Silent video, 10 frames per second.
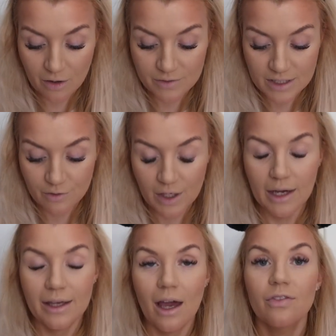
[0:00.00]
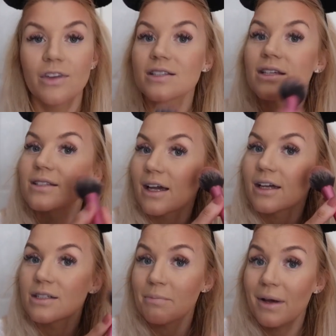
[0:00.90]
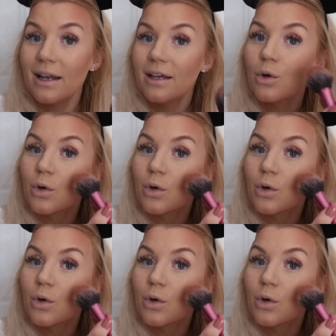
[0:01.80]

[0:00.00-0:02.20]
obviously, if you can't get this exact palette